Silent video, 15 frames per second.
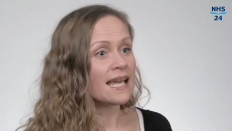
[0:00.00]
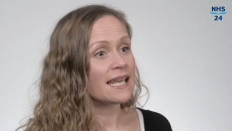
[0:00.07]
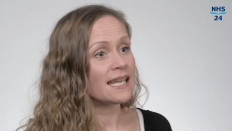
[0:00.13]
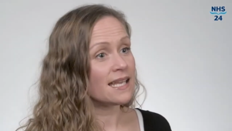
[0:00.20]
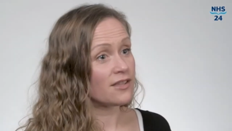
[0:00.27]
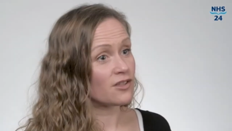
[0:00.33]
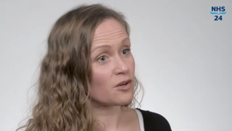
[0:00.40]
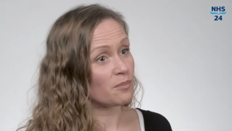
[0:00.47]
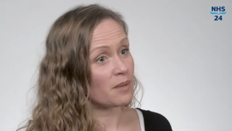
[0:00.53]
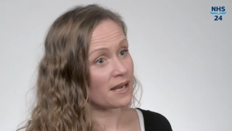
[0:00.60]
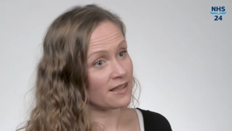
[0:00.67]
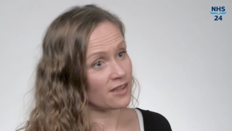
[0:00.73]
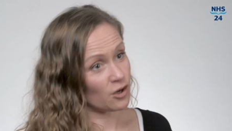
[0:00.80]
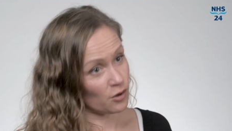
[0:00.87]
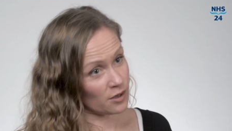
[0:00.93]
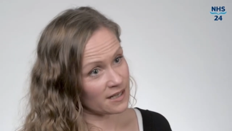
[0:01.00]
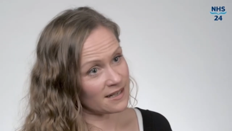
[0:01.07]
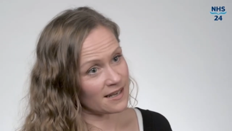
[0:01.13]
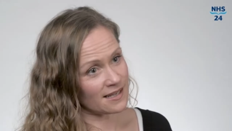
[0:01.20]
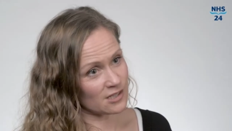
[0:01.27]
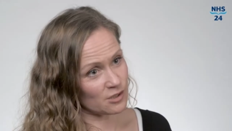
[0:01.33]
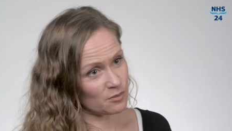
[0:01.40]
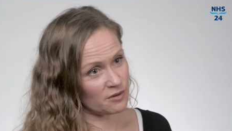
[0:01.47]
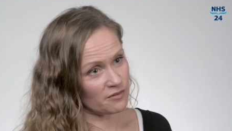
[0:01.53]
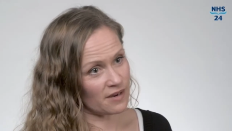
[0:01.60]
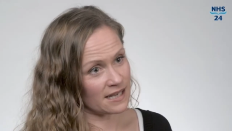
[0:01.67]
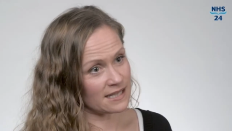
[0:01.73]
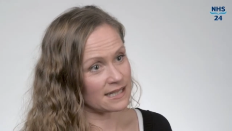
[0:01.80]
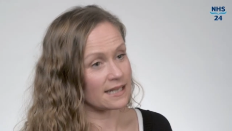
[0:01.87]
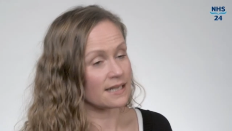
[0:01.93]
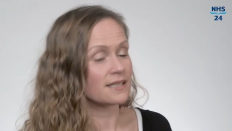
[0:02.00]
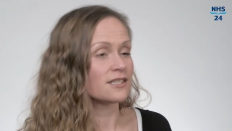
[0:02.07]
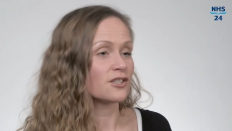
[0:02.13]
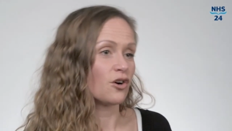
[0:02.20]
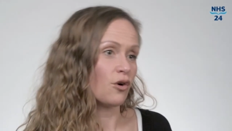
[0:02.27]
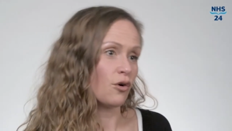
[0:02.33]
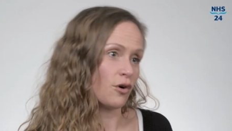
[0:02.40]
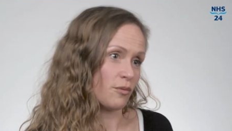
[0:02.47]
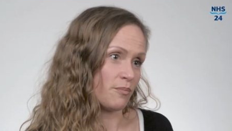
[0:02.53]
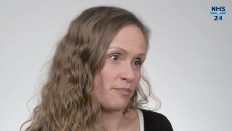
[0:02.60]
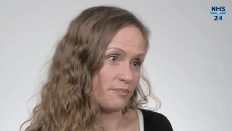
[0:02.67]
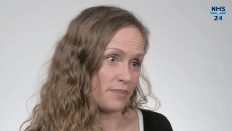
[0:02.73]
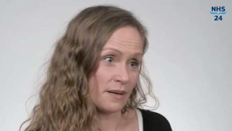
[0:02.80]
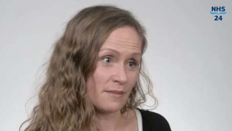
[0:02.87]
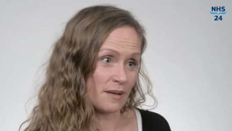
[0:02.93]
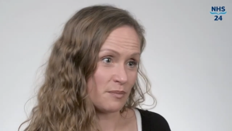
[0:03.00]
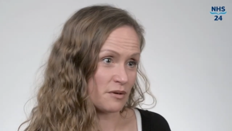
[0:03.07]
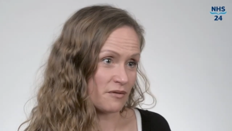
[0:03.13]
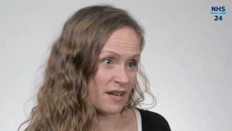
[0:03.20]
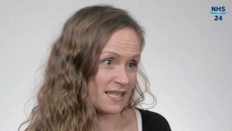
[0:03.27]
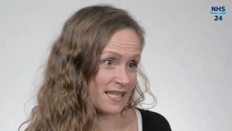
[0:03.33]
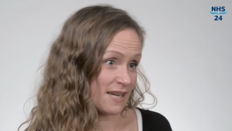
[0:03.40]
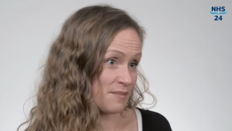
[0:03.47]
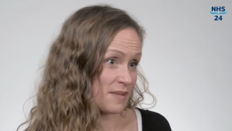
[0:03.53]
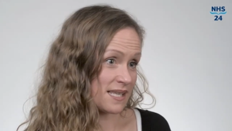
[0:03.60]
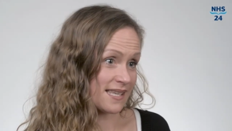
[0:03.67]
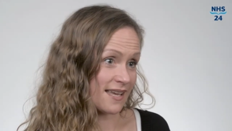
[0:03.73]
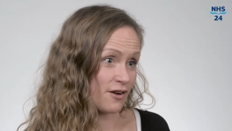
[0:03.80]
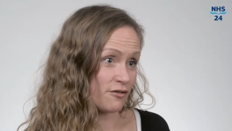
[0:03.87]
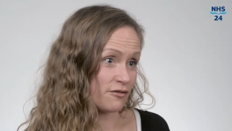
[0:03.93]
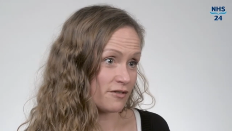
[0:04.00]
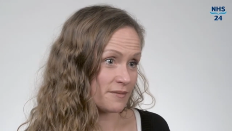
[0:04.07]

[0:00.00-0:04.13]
either by the organiser providing it or by me providing it myself.